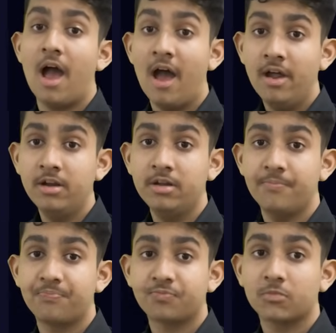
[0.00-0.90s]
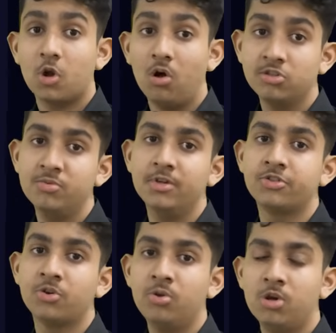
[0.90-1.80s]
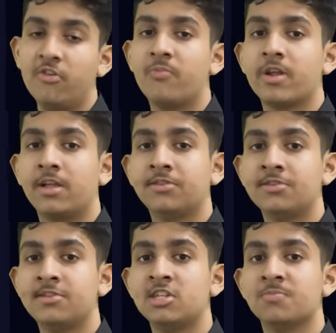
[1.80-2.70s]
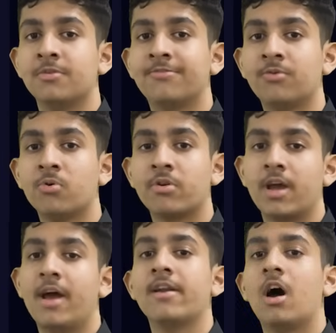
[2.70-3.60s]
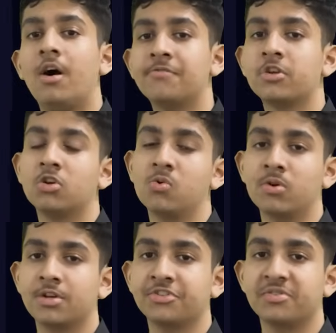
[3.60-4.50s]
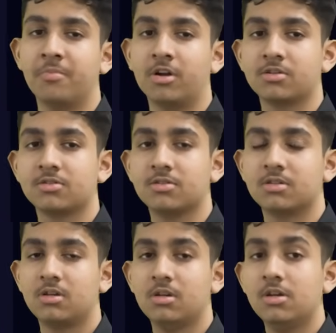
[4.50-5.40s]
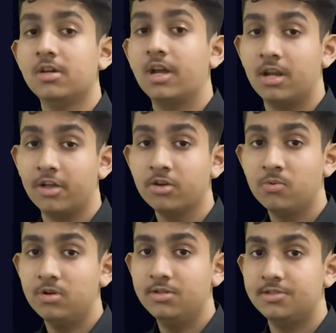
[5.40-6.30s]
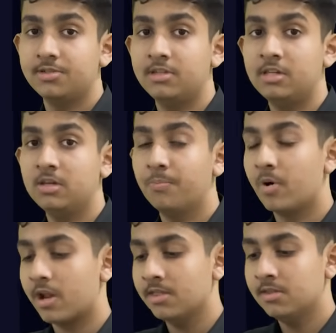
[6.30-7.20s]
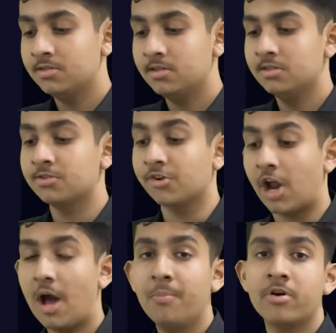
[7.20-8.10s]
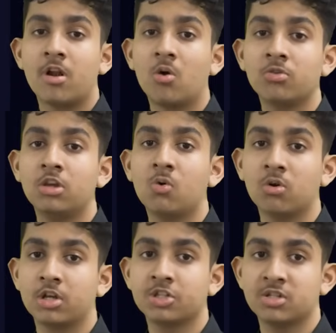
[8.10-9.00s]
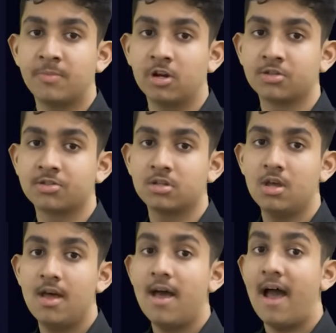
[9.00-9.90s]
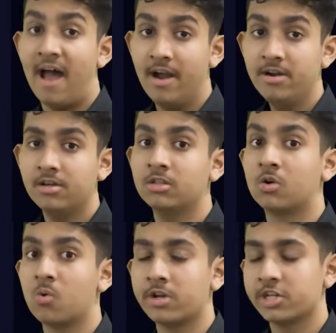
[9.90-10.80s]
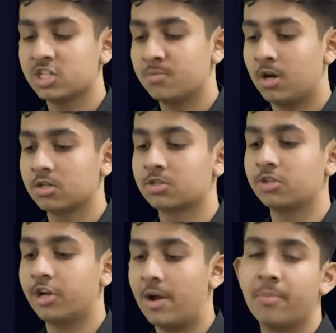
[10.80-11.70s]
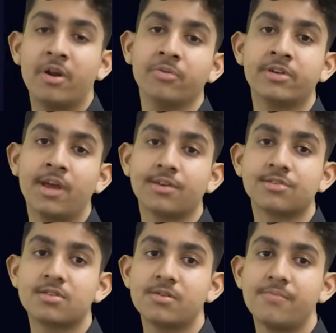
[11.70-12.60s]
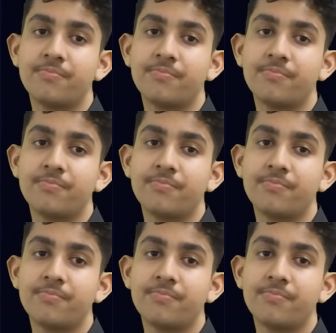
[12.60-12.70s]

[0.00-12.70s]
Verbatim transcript: and also make sure you have parentheses before and after your quotation marks. In other words, the parentheses wrap around the quotation marks and the quotation marks wrap around the text.